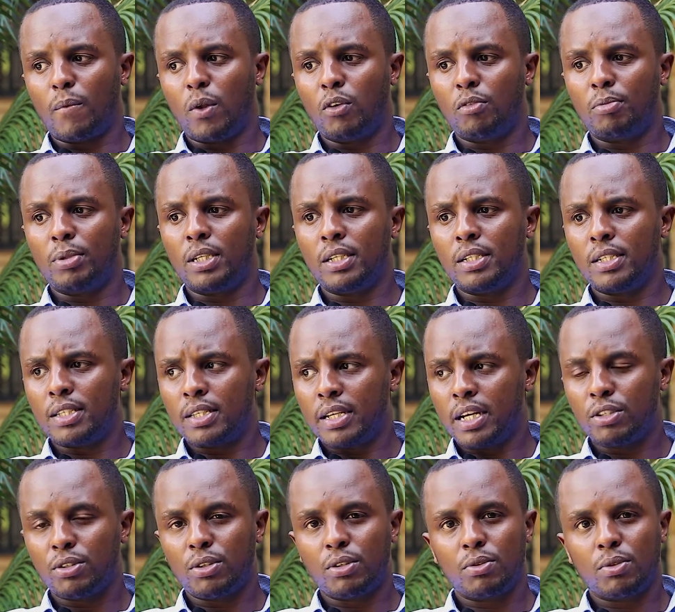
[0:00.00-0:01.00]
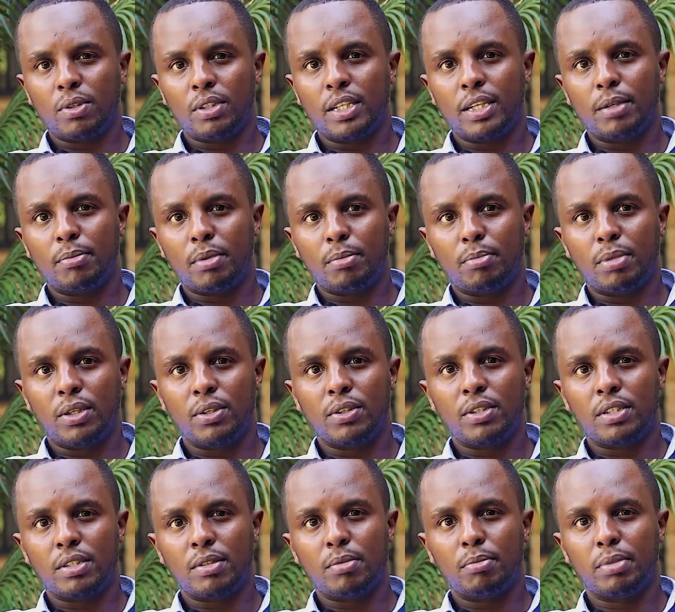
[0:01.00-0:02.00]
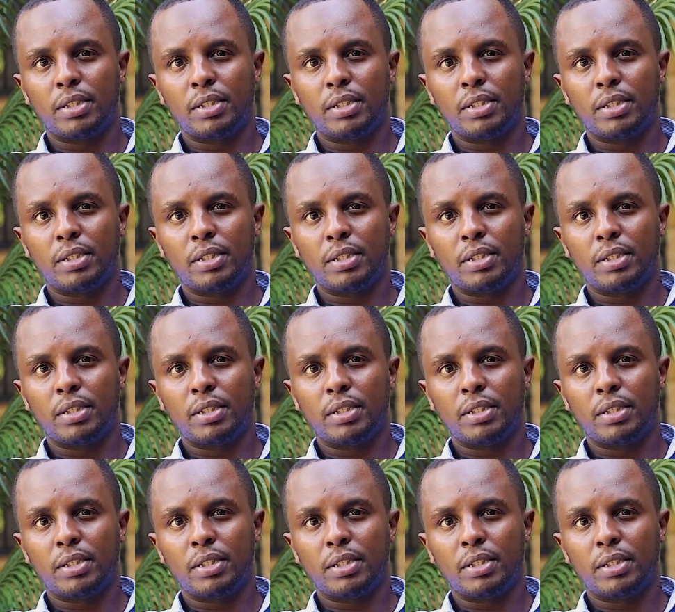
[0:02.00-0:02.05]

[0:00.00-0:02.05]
we've been in discussions with them about